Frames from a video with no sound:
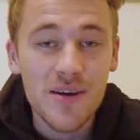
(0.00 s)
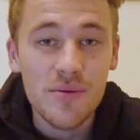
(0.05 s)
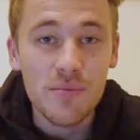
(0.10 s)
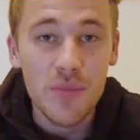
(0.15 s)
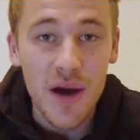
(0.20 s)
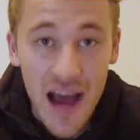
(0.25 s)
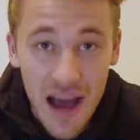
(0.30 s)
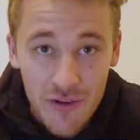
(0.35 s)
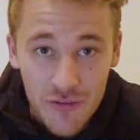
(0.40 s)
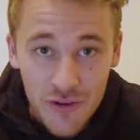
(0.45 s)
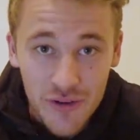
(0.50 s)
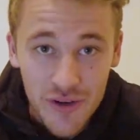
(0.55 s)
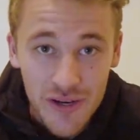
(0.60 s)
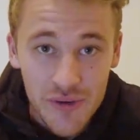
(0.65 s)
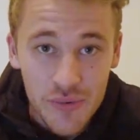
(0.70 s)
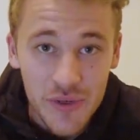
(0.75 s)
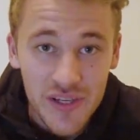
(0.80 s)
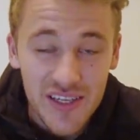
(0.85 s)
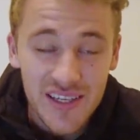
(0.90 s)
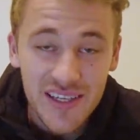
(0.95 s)
But have a
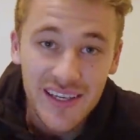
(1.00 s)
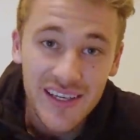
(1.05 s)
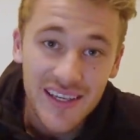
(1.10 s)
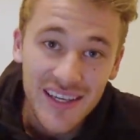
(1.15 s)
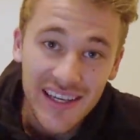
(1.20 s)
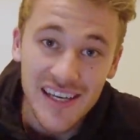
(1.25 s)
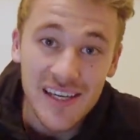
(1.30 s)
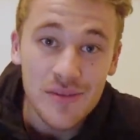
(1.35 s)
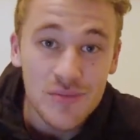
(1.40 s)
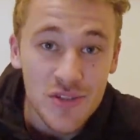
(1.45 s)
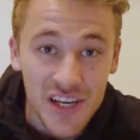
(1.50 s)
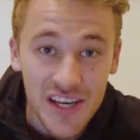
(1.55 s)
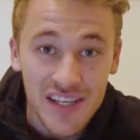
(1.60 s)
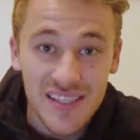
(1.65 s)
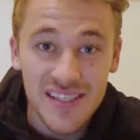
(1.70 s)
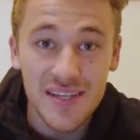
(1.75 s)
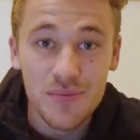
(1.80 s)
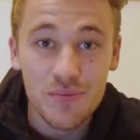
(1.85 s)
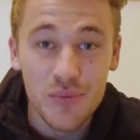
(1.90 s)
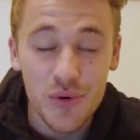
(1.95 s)
great week. Keep
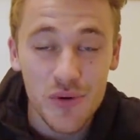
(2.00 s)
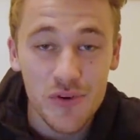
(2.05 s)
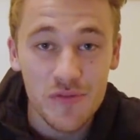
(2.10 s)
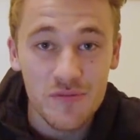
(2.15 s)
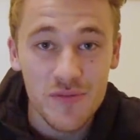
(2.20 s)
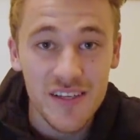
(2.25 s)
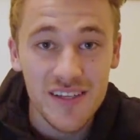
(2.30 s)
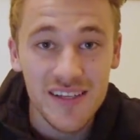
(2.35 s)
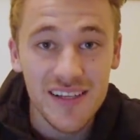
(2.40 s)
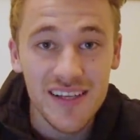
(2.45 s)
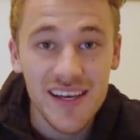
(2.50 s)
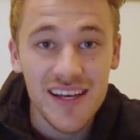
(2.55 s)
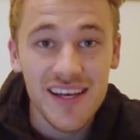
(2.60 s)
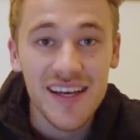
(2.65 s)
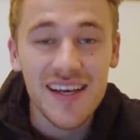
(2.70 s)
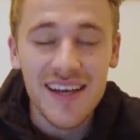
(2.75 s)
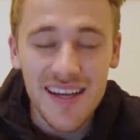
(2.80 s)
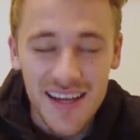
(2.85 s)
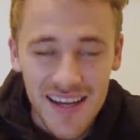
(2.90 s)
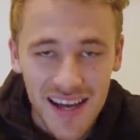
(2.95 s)
chasing improvement,
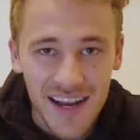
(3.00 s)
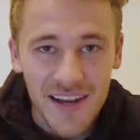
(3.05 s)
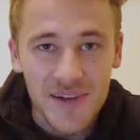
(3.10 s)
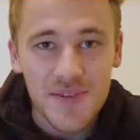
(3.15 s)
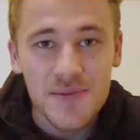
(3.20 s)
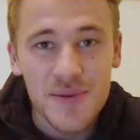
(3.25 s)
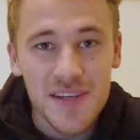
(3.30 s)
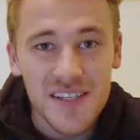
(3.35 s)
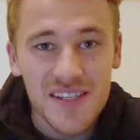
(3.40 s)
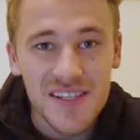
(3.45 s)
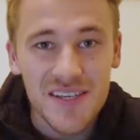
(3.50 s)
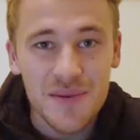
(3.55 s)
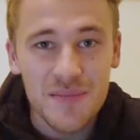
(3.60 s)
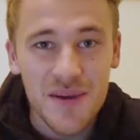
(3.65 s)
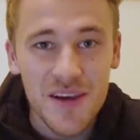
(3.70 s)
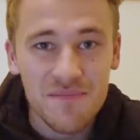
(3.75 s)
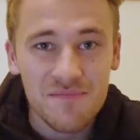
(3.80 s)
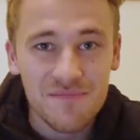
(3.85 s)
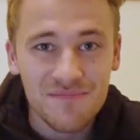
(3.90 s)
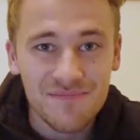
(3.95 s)
and I'll speak to you in a
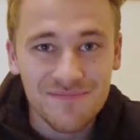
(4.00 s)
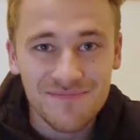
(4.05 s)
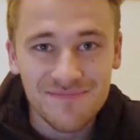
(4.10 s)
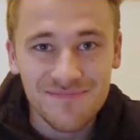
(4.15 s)
bit.